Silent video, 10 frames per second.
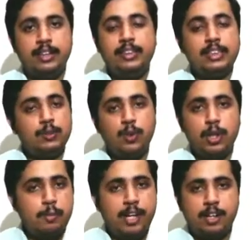This
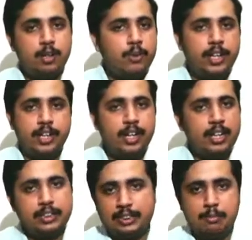won't be included in
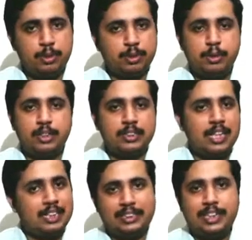lessee books because
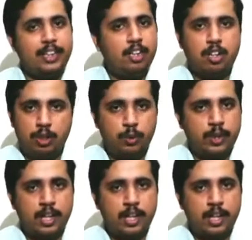lessee did not do it.